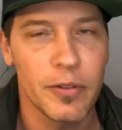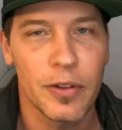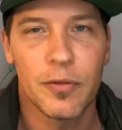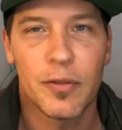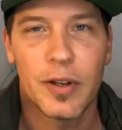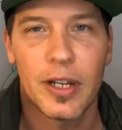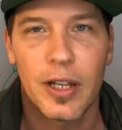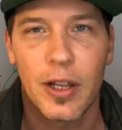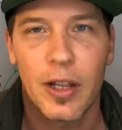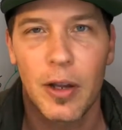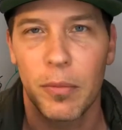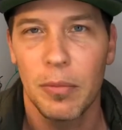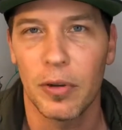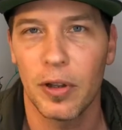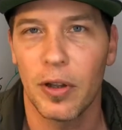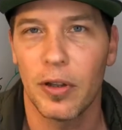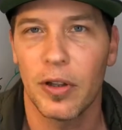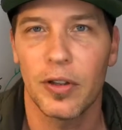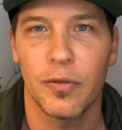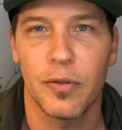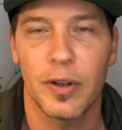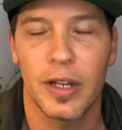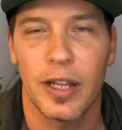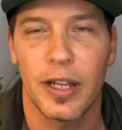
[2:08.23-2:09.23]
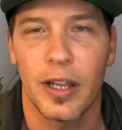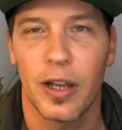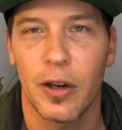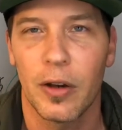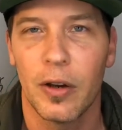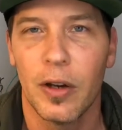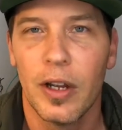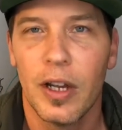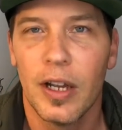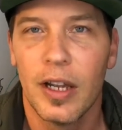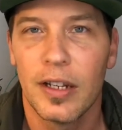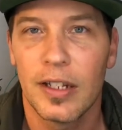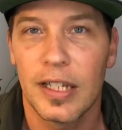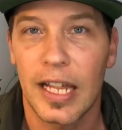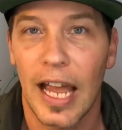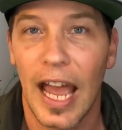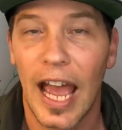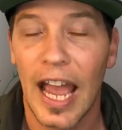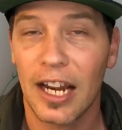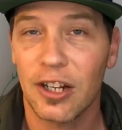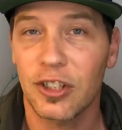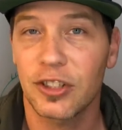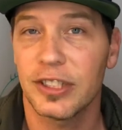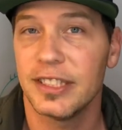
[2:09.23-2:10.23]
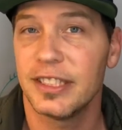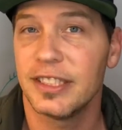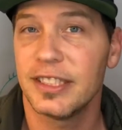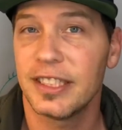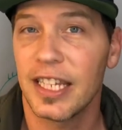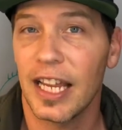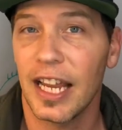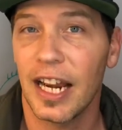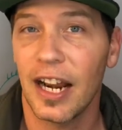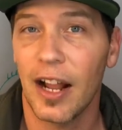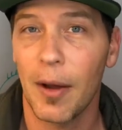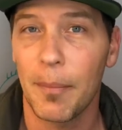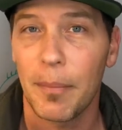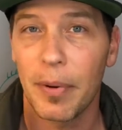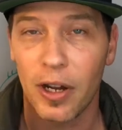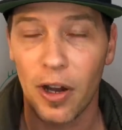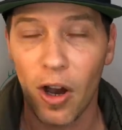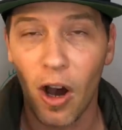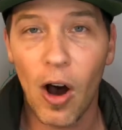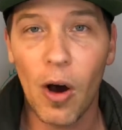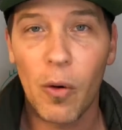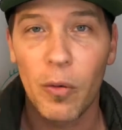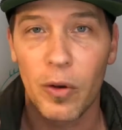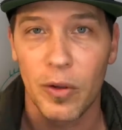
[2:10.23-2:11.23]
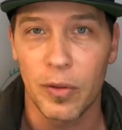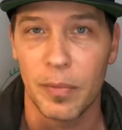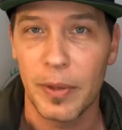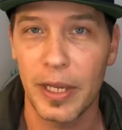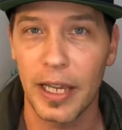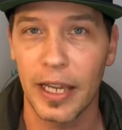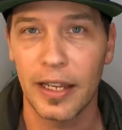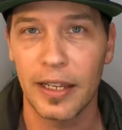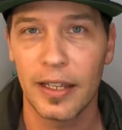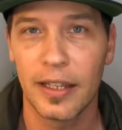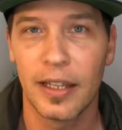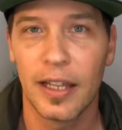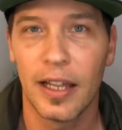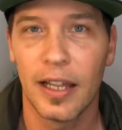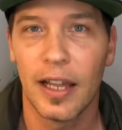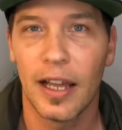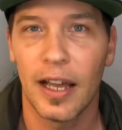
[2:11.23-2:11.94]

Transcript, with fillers: this video, below this video to actually set up a call with me.